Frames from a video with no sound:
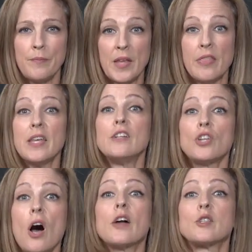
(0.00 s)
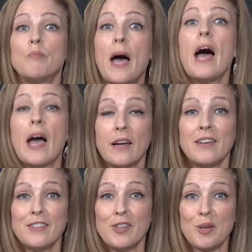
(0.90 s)
and then talks
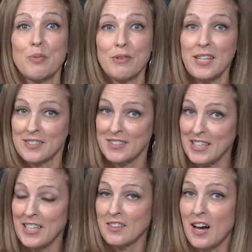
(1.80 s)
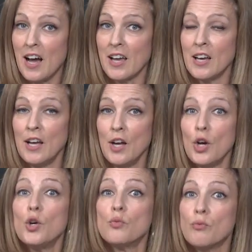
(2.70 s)
back to the priest, Eli,
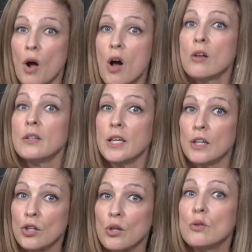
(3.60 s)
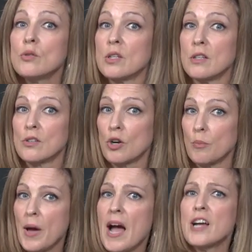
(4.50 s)
who wrongly accuses her
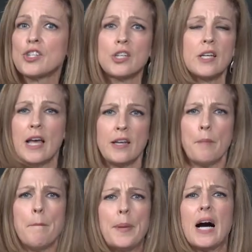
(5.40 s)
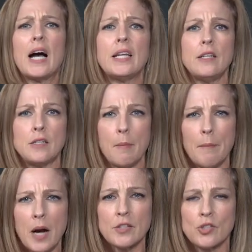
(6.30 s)
passion and embodied
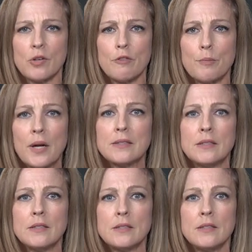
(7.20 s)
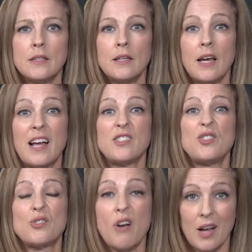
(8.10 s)
demonstrative presence as
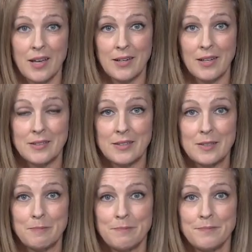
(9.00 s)
drunkenness.